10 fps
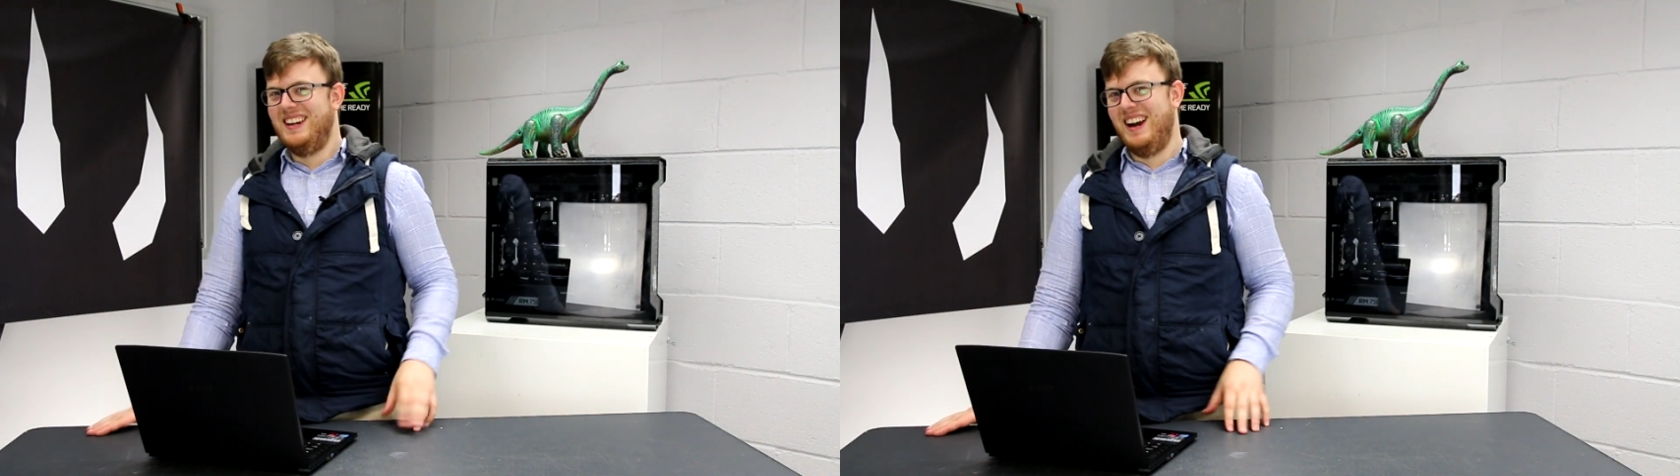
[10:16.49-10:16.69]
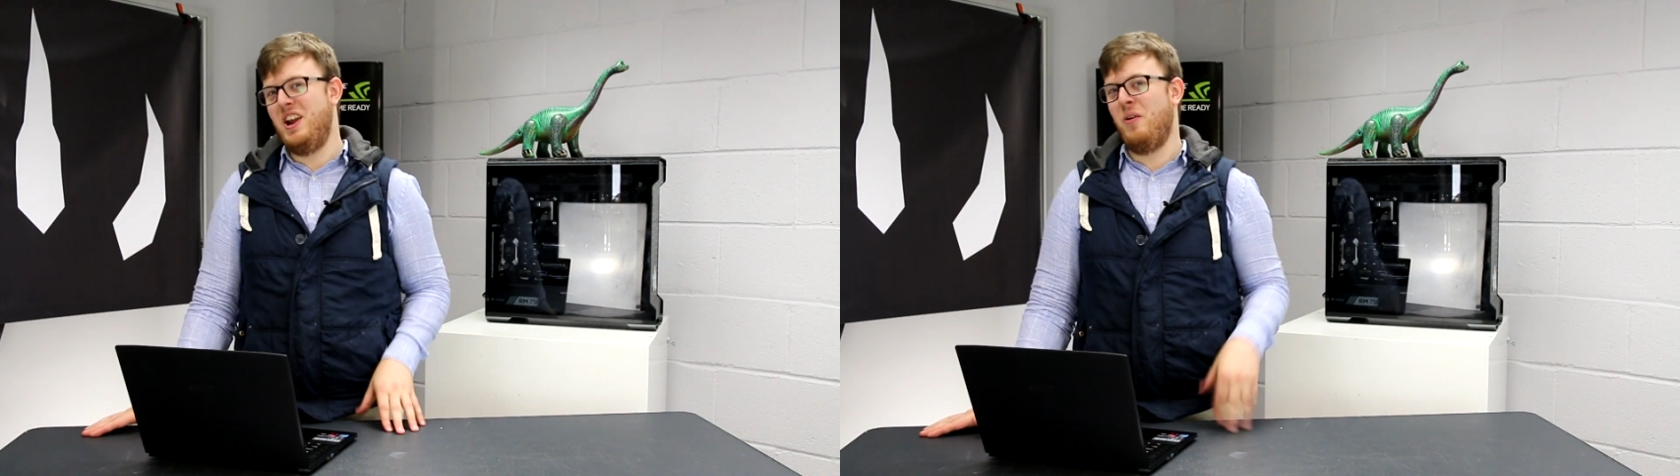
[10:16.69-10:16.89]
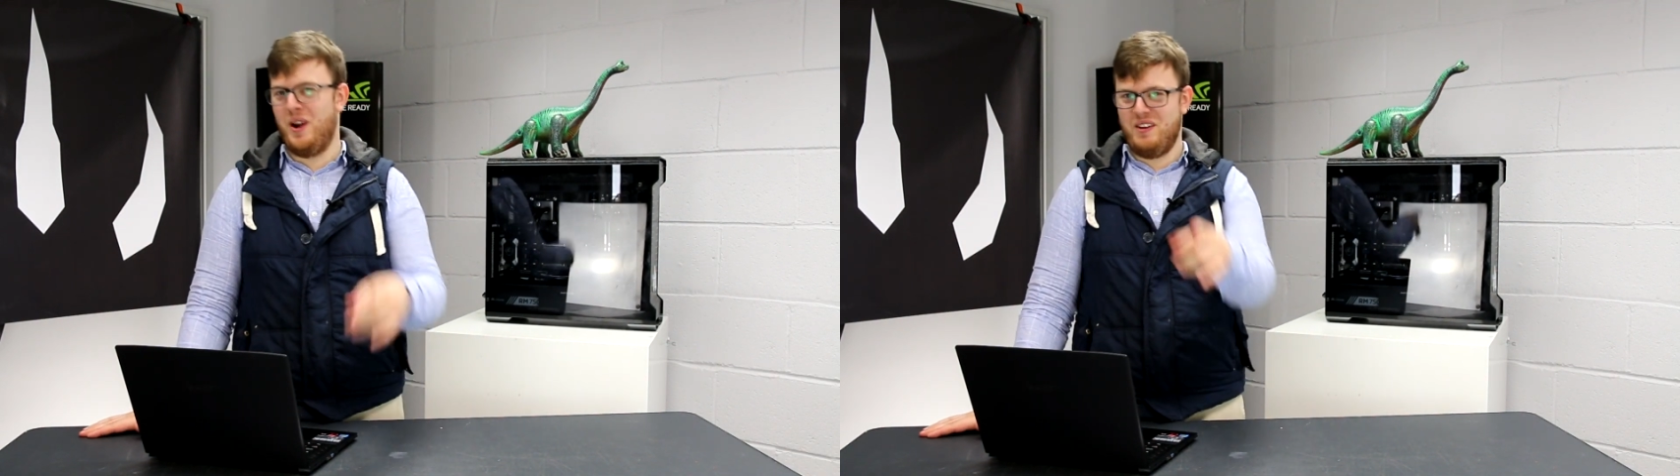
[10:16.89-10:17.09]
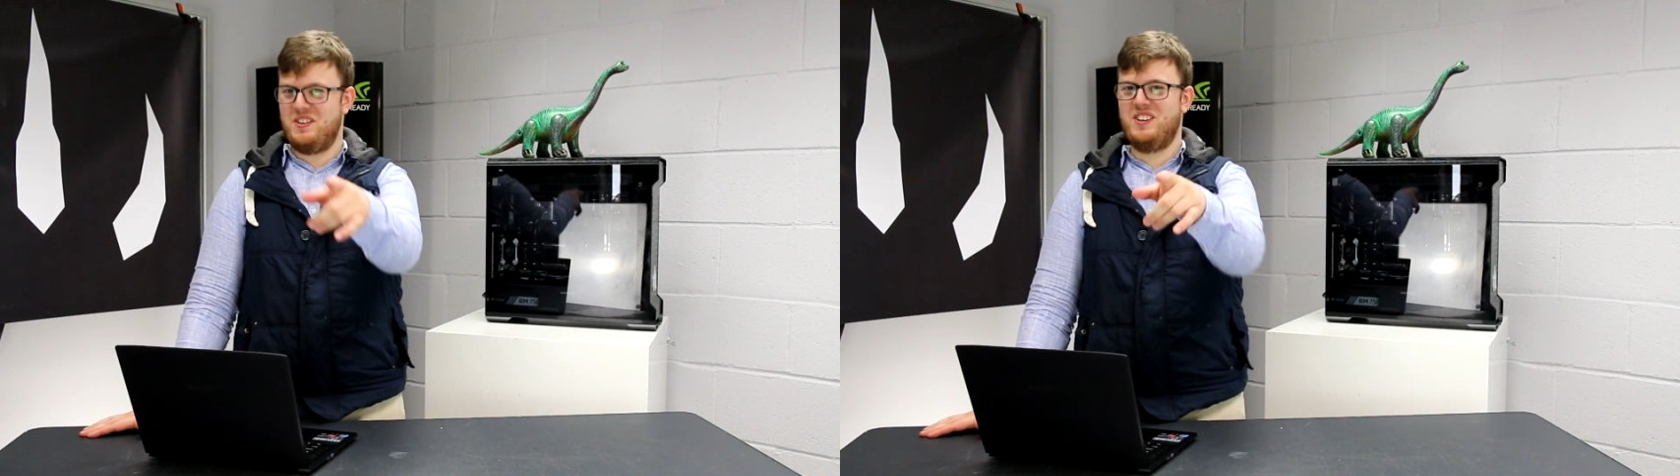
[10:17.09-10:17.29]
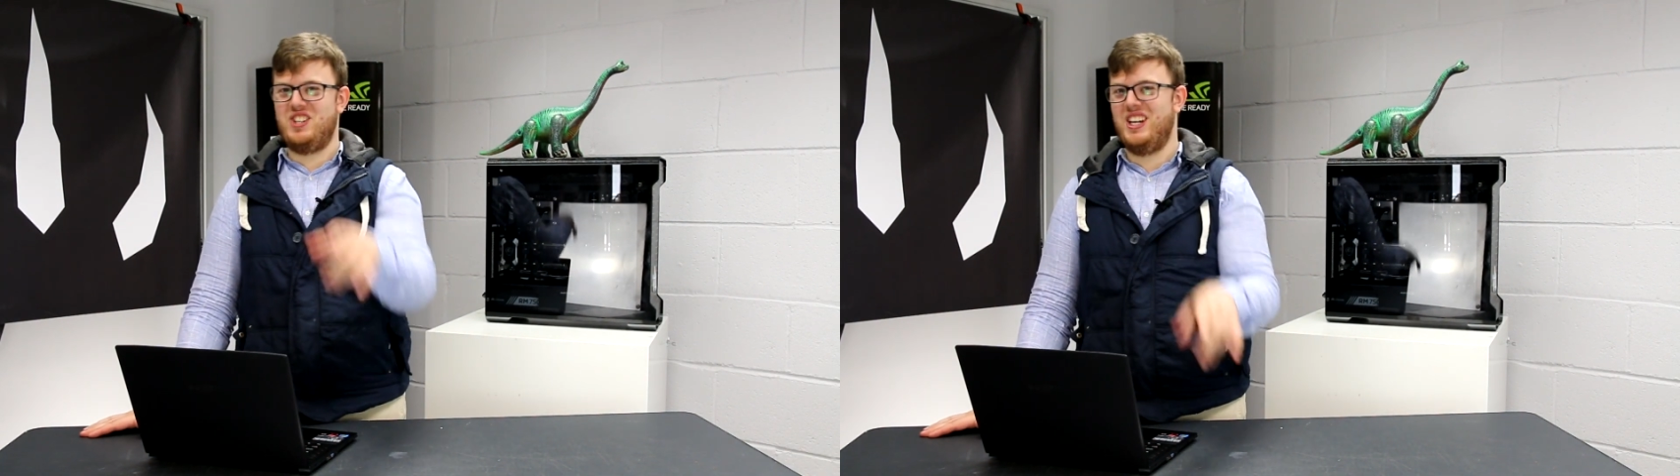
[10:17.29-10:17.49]
I know why you've
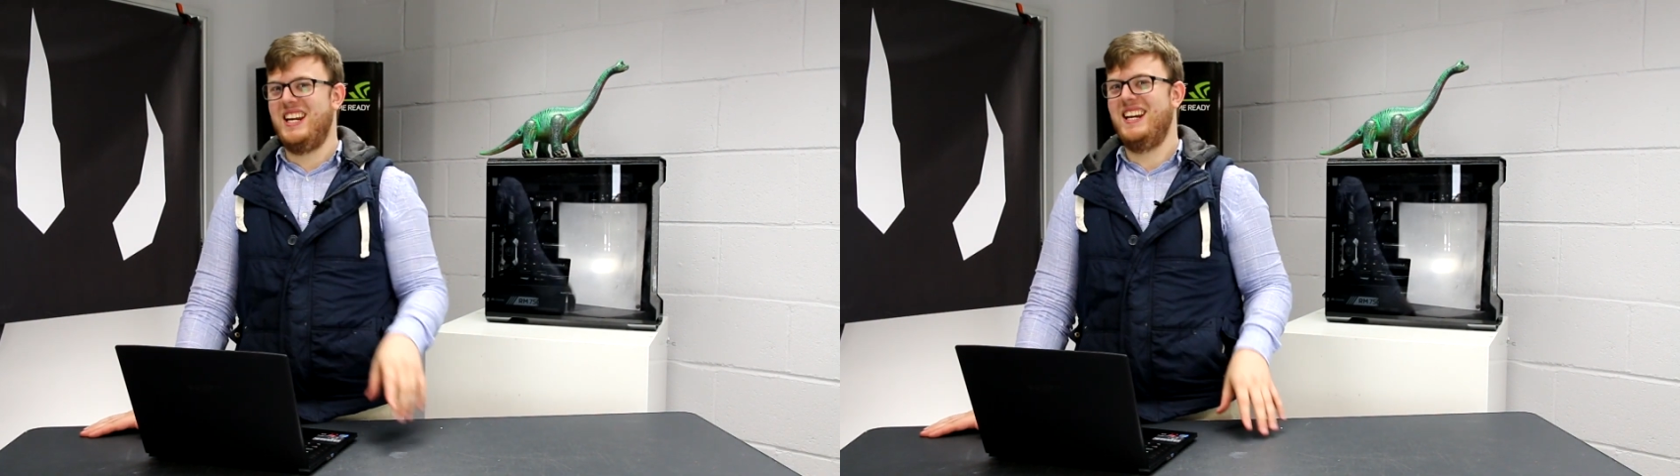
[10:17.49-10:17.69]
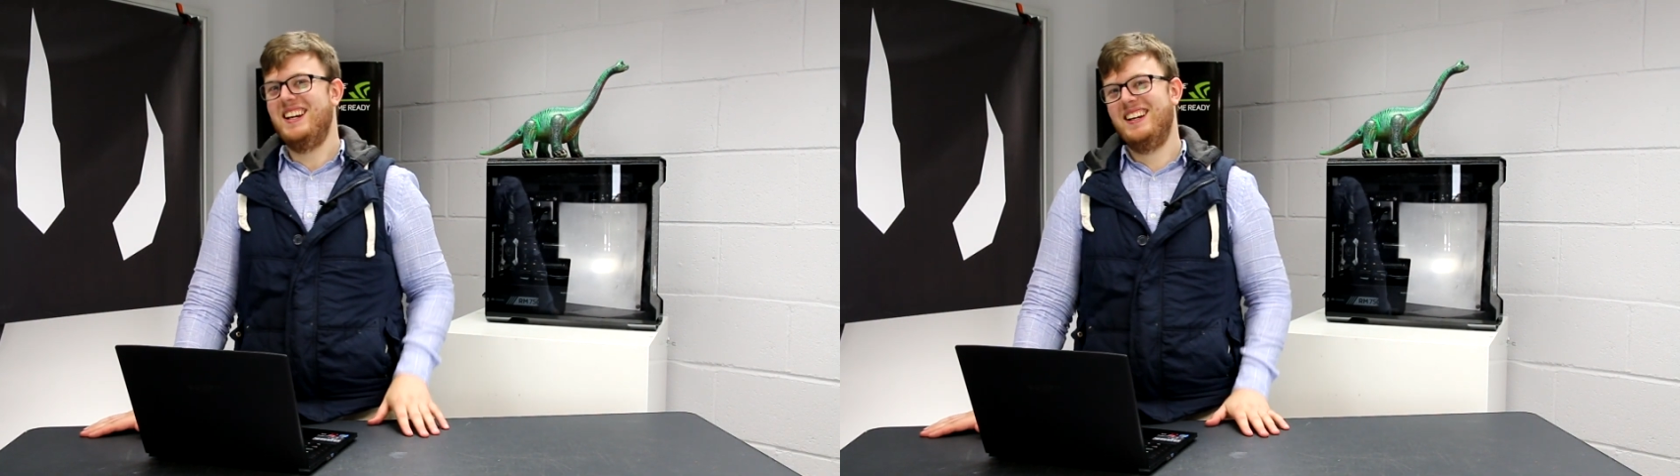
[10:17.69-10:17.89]
done G.